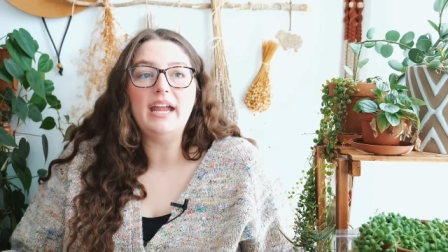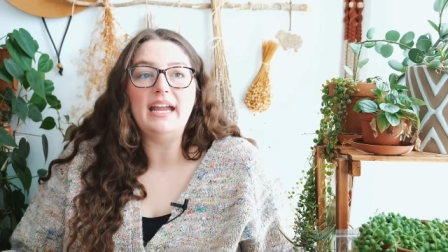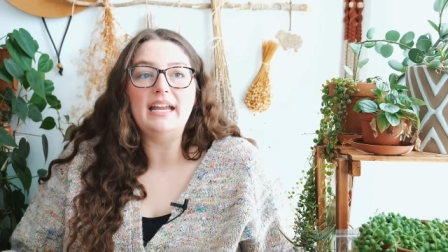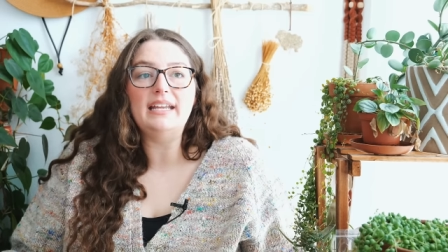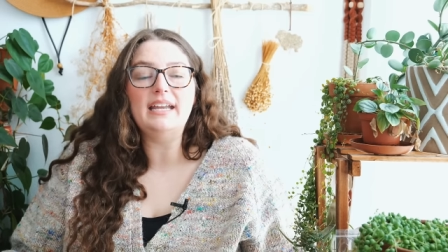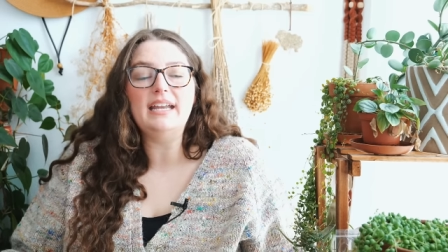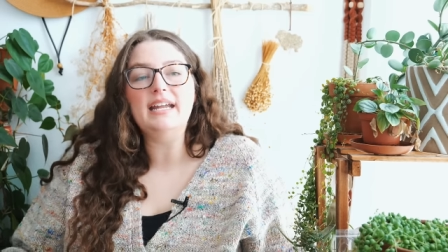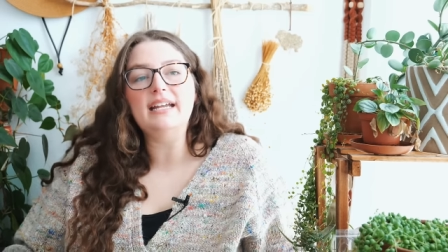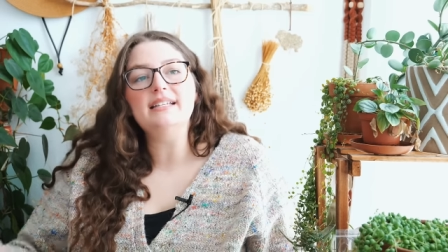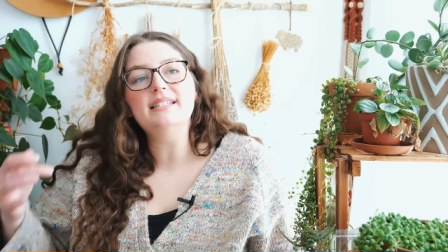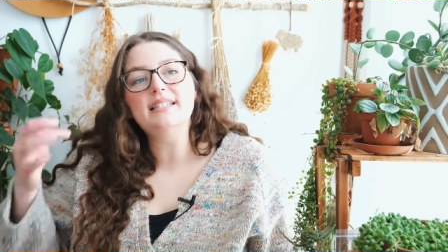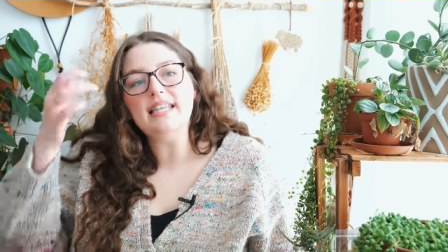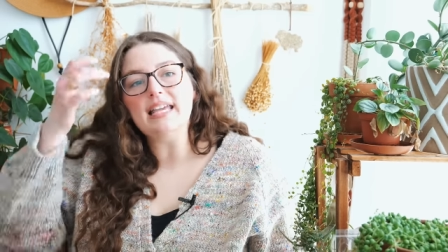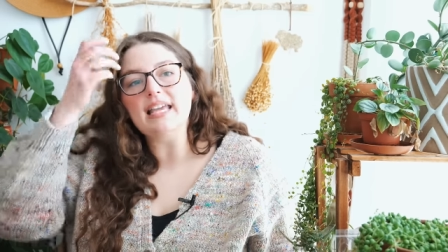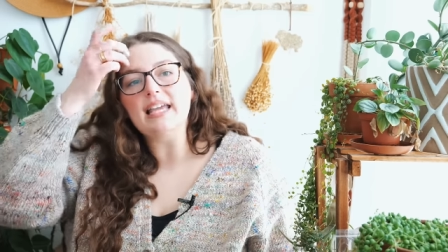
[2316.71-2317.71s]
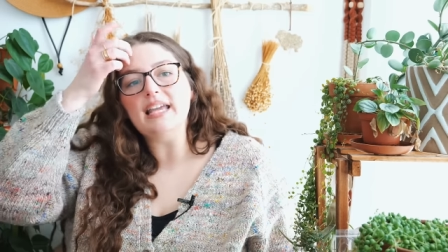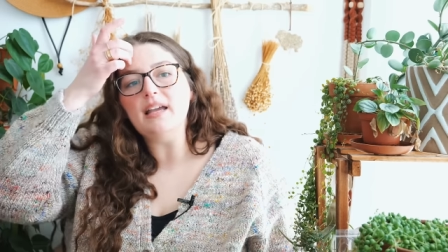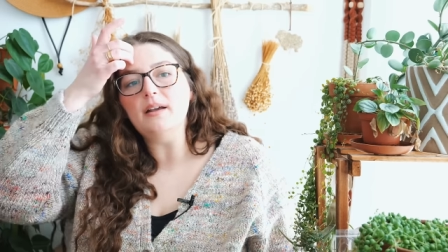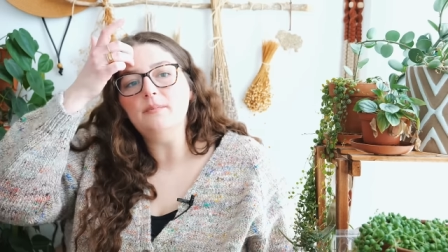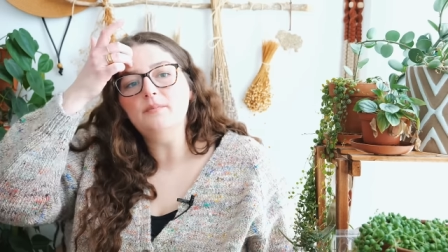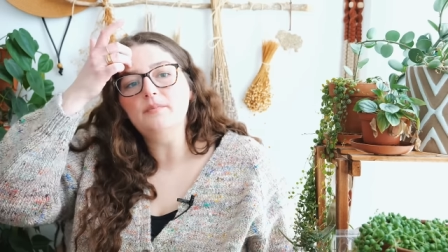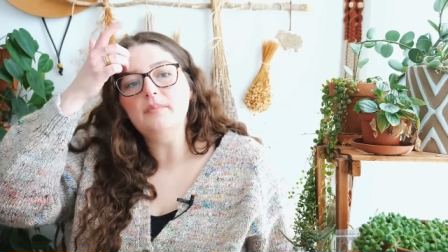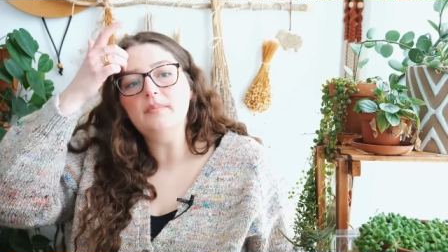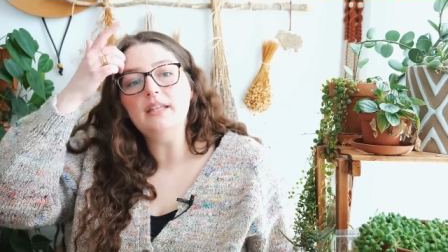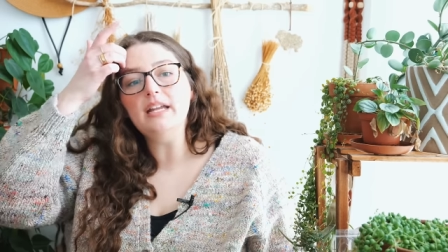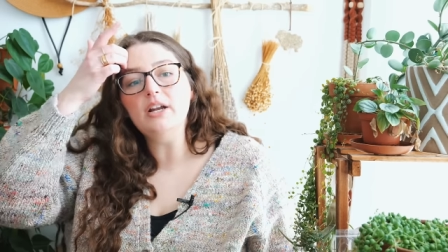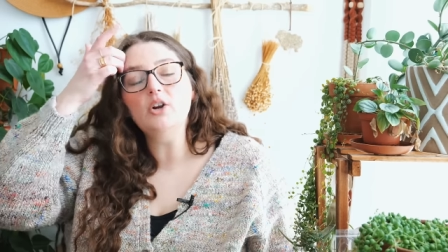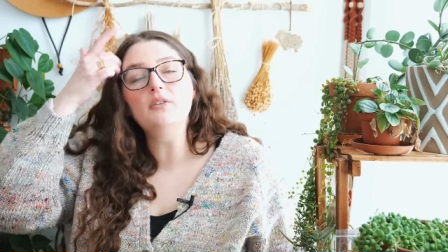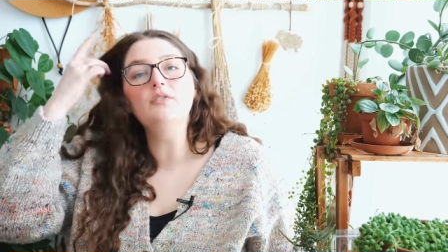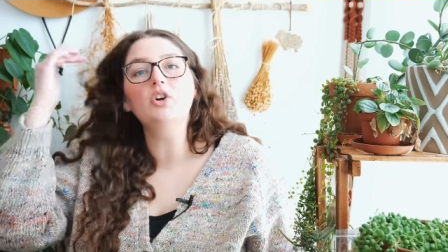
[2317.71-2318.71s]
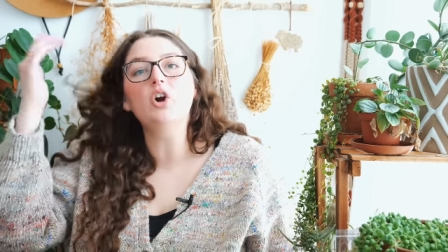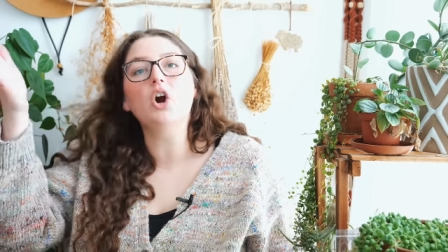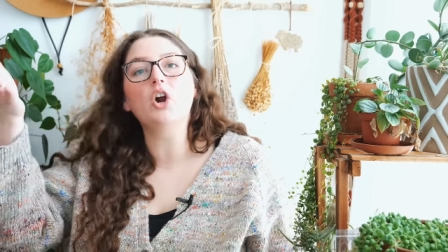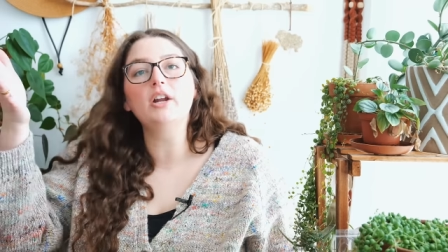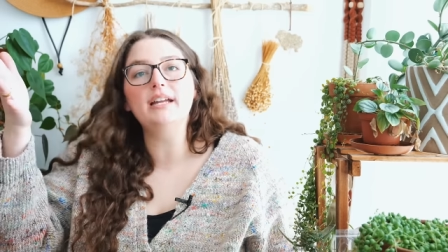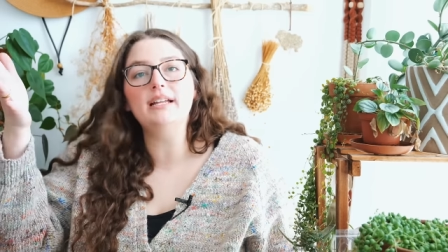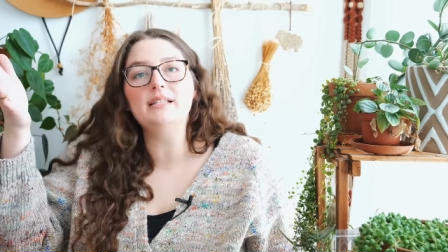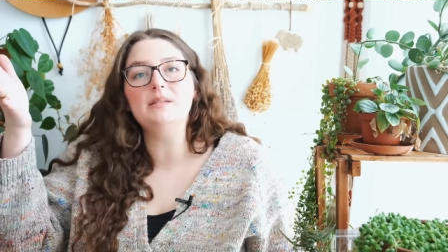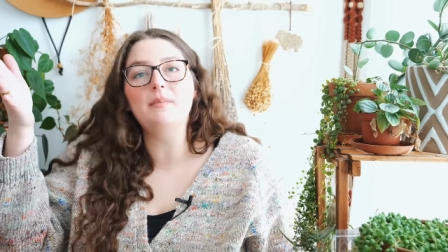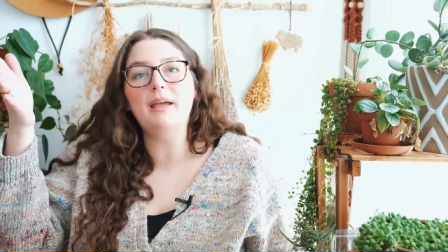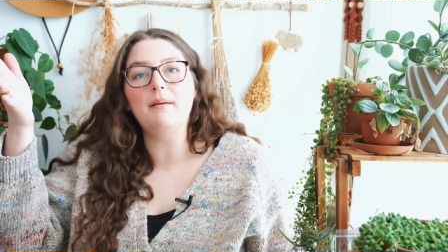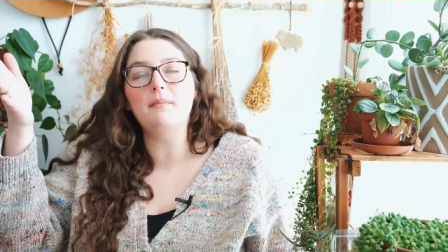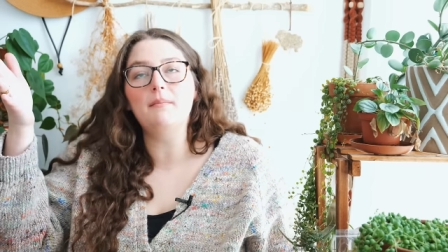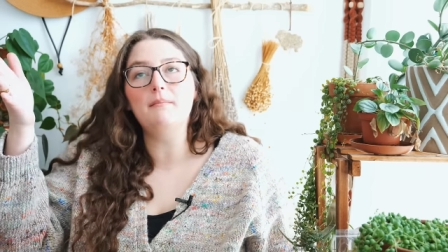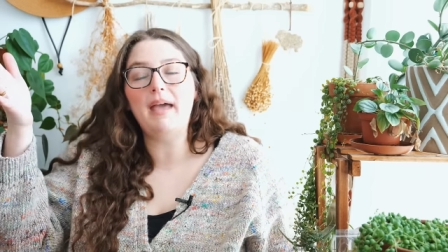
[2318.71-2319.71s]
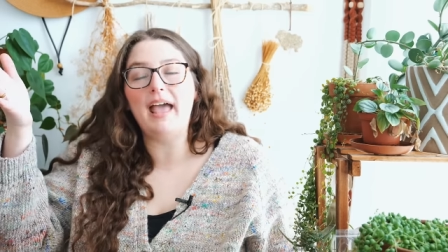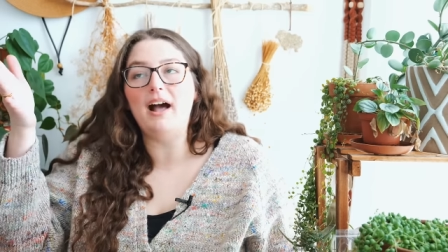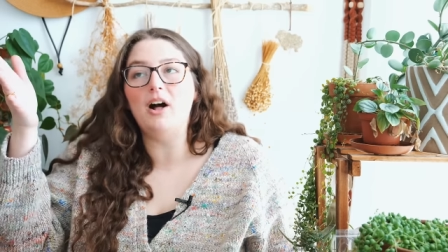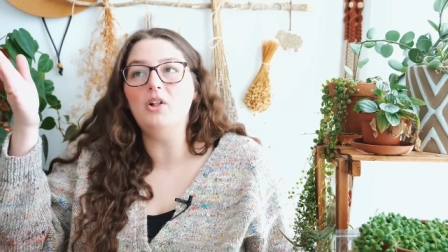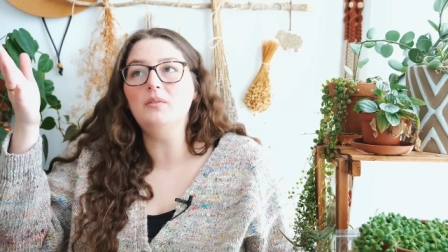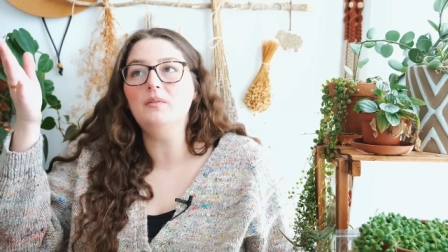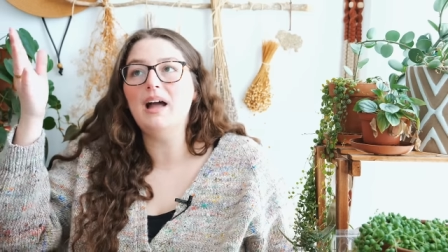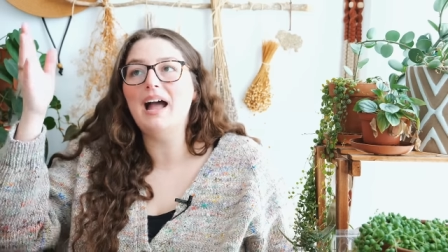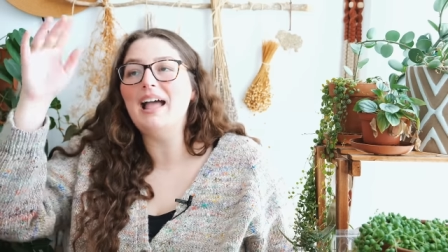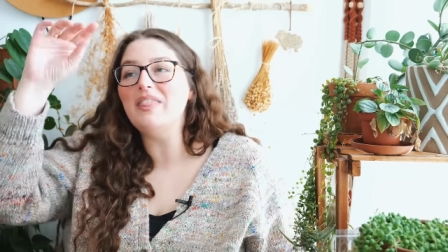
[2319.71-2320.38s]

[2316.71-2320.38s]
and it is the Year of the Cardigans Mao.